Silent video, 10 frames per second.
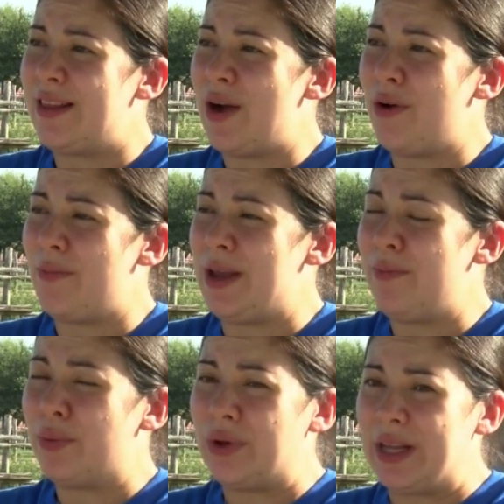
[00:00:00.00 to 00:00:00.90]
that were
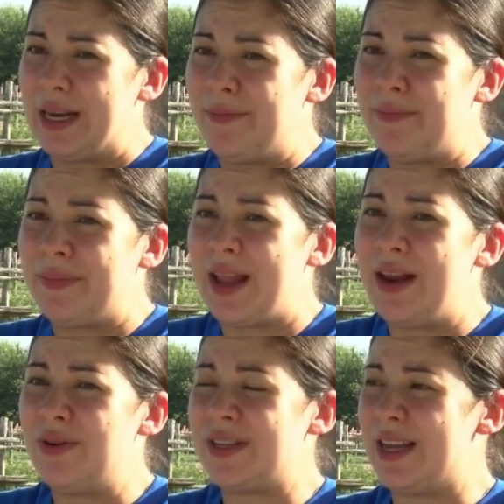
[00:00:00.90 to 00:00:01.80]
being bullied
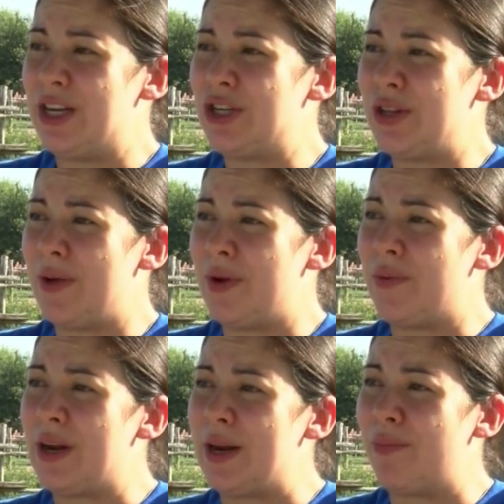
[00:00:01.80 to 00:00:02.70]
and it was an issue that we
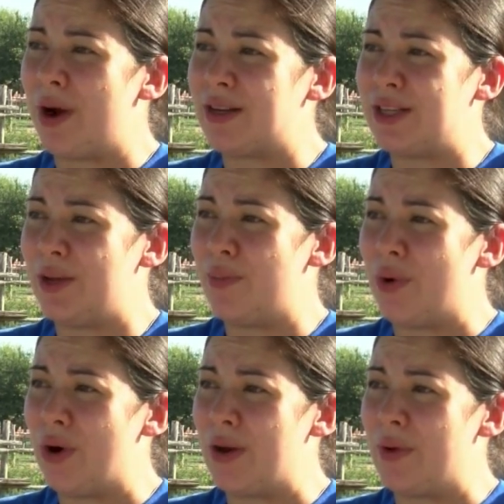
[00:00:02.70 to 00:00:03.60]
really brought to the
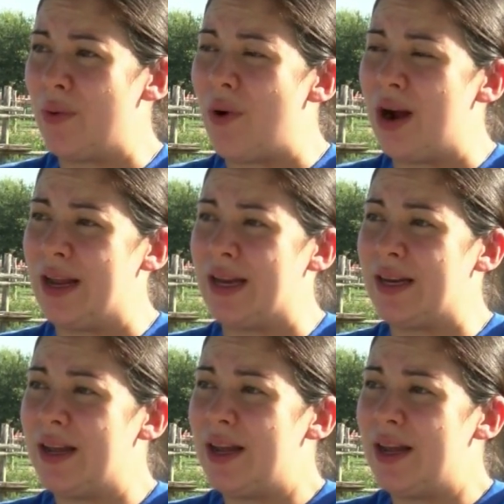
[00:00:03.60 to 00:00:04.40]
board and we wanted,